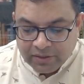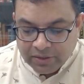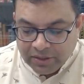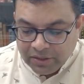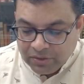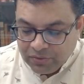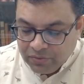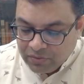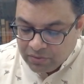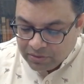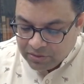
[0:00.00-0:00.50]

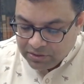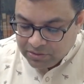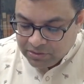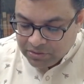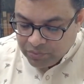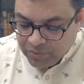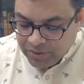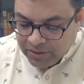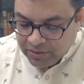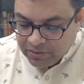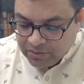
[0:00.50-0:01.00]
They do not
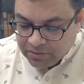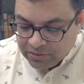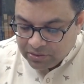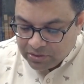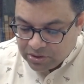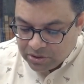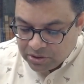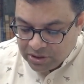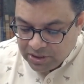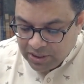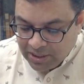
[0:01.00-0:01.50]

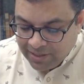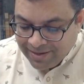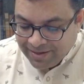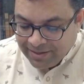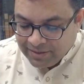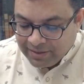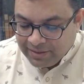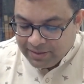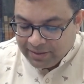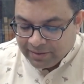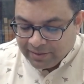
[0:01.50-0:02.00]
steal
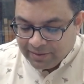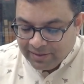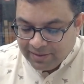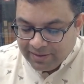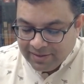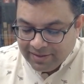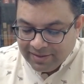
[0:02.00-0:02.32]
anything.